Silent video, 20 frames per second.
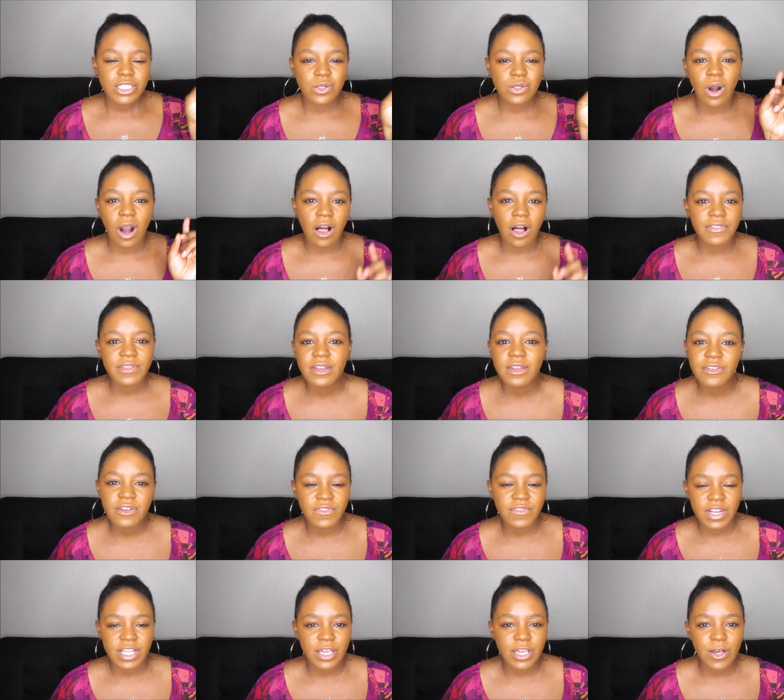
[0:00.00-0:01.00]
to all the
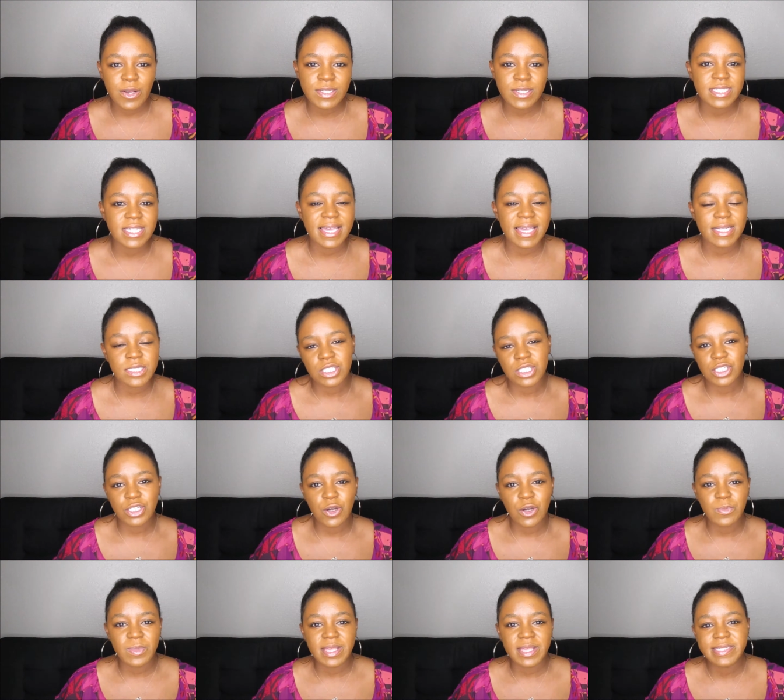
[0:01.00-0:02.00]
other videos, the Get to
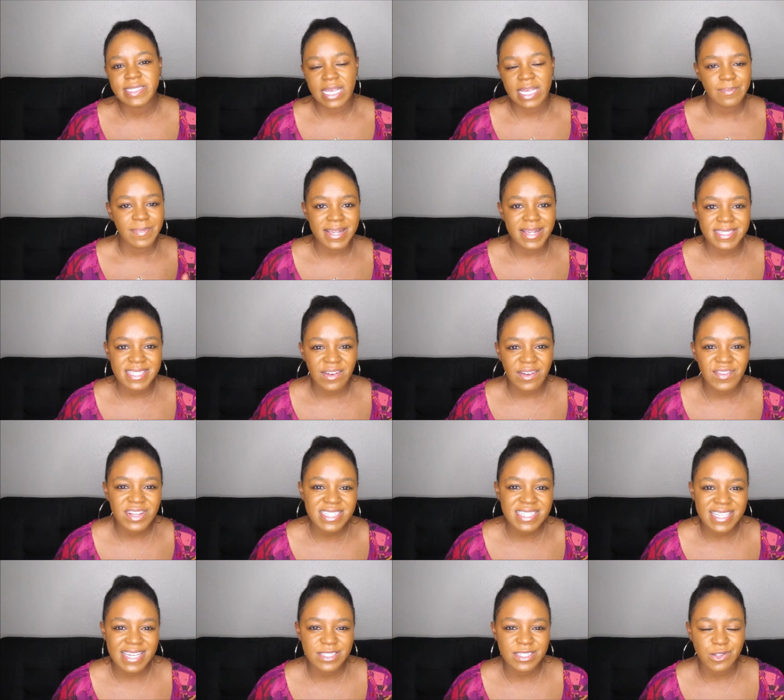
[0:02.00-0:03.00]
Know Me's and my
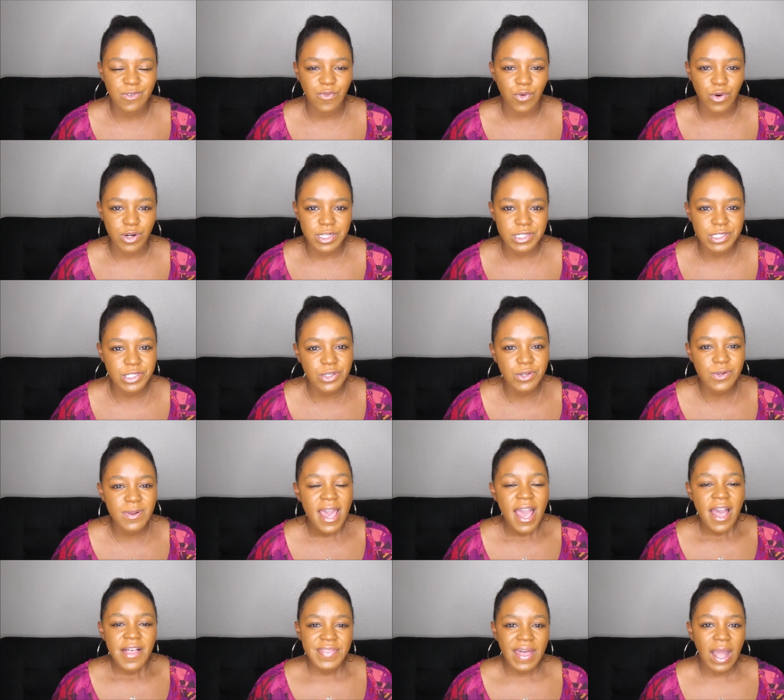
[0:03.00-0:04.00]
seven days of fortitude